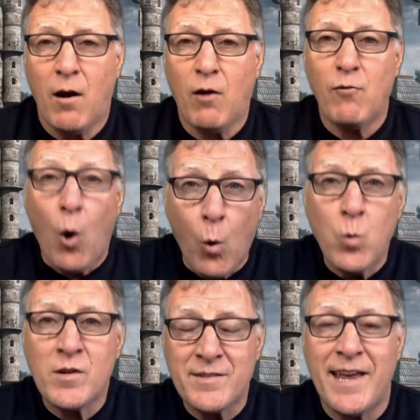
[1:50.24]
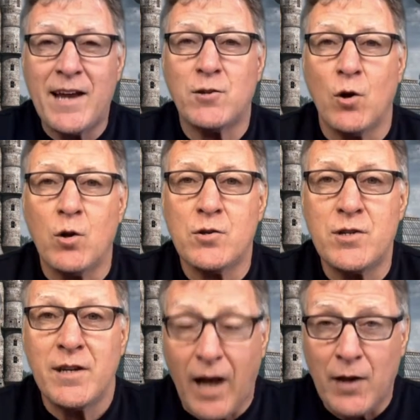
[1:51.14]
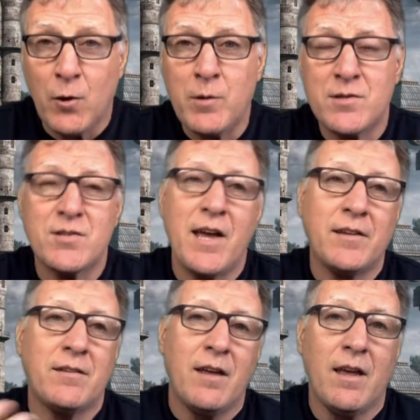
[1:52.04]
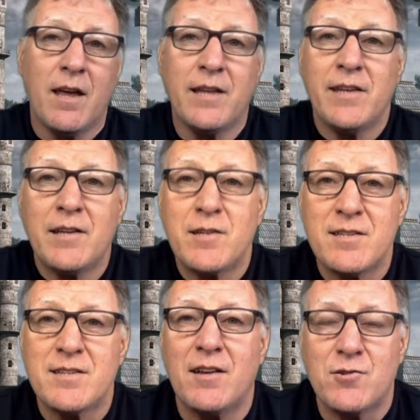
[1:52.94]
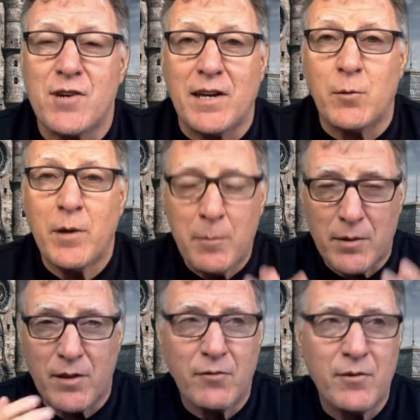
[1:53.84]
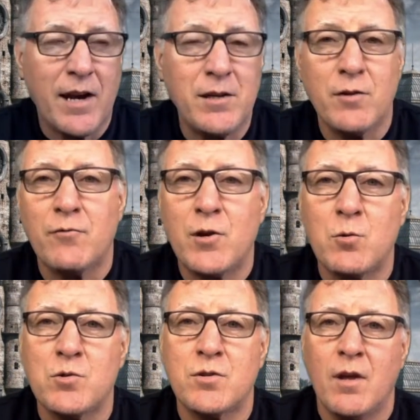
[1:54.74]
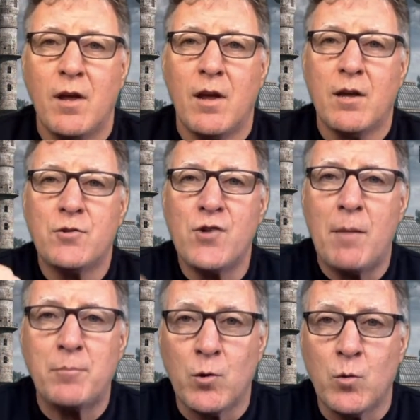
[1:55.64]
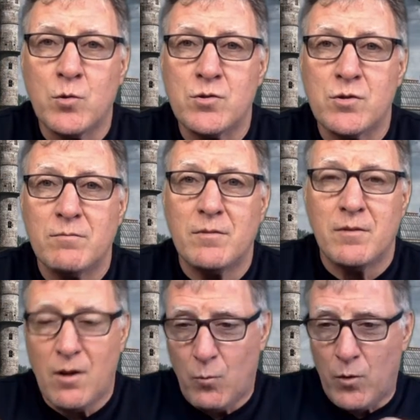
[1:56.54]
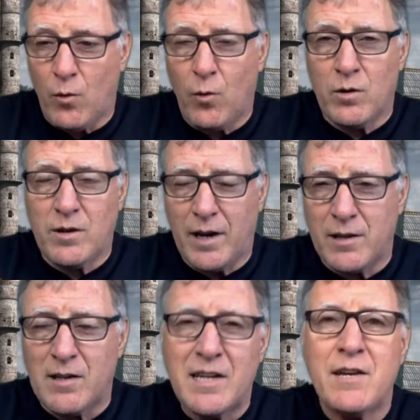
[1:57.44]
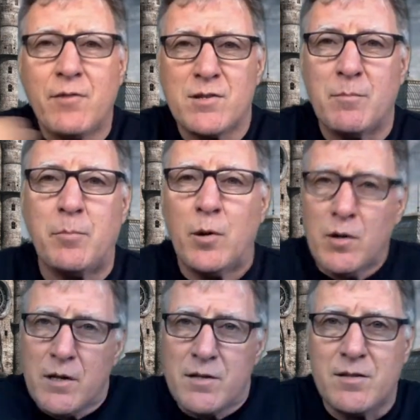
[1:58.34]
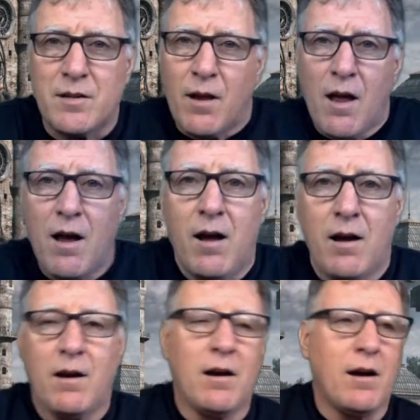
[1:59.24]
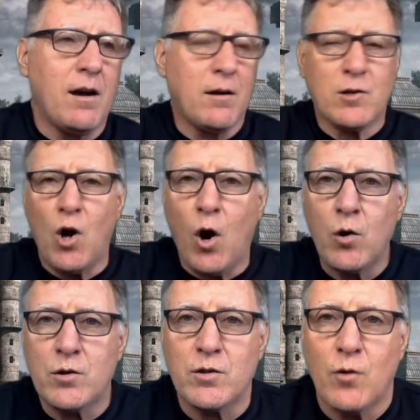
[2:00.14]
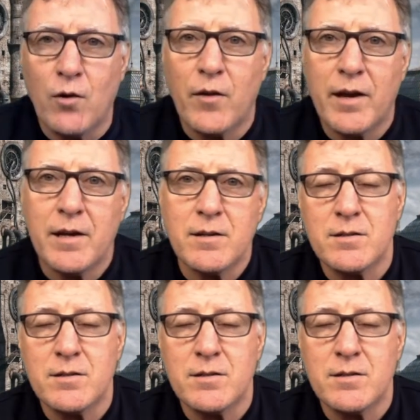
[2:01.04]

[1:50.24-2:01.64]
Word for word: of old technology in it. I know it's set in the 18th century anyway, but they've kind of used trapdoors with all kind of levers and pulleys and uh, cogs and all that kind of